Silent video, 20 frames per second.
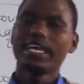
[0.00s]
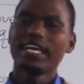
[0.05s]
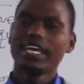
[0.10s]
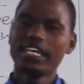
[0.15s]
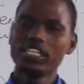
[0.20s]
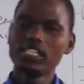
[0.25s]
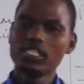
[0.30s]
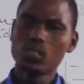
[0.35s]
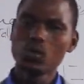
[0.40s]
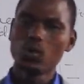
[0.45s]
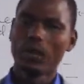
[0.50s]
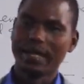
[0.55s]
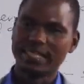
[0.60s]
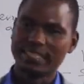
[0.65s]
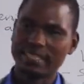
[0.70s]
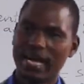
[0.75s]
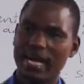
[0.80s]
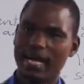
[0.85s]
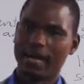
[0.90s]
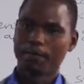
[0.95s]

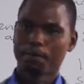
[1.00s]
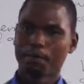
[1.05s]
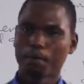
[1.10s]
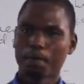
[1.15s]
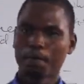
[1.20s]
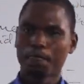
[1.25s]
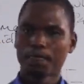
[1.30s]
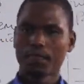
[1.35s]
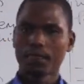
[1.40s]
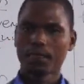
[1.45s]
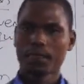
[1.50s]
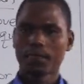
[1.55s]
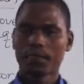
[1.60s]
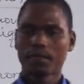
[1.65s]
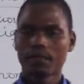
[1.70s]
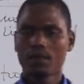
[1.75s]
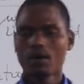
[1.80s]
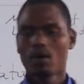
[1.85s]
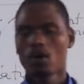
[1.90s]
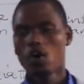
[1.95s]
insulator
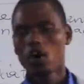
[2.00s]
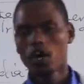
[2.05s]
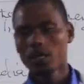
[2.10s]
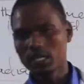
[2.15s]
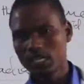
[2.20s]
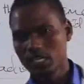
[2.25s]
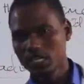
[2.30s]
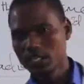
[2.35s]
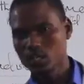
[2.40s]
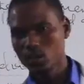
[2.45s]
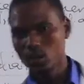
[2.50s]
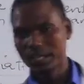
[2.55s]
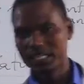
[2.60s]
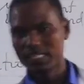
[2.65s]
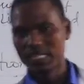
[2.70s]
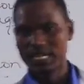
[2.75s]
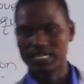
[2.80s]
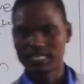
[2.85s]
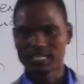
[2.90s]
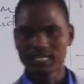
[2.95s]
or
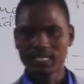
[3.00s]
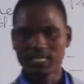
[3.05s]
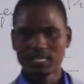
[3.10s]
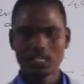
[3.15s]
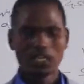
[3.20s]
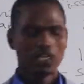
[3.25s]
insulators.